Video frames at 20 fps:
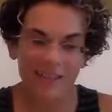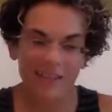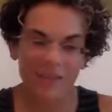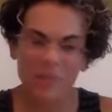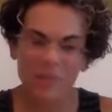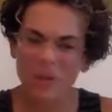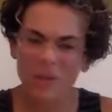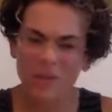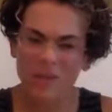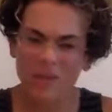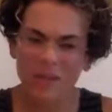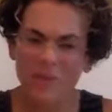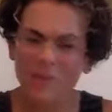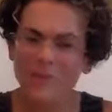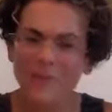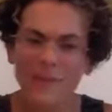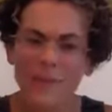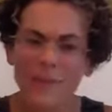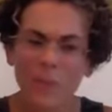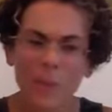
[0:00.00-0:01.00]
Sometimes
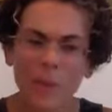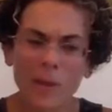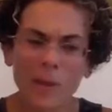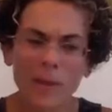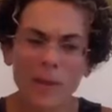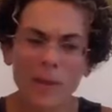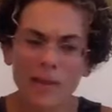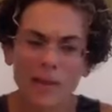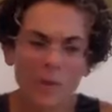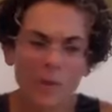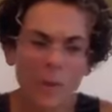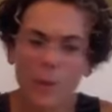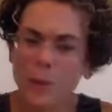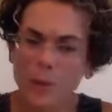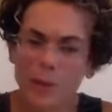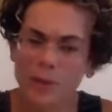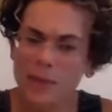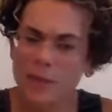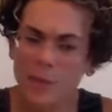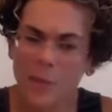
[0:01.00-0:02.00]
life's not pretty. The
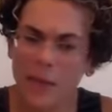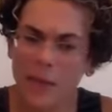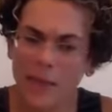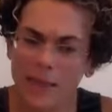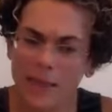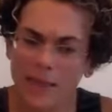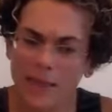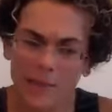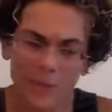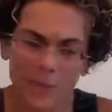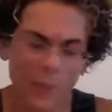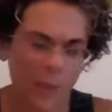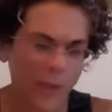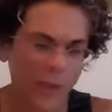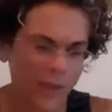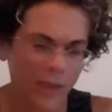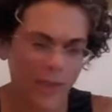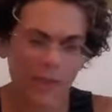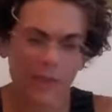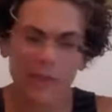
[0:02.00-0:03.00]
emotional body isn't
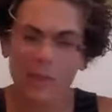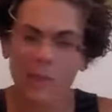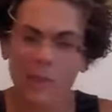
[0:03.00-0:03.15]
pretty.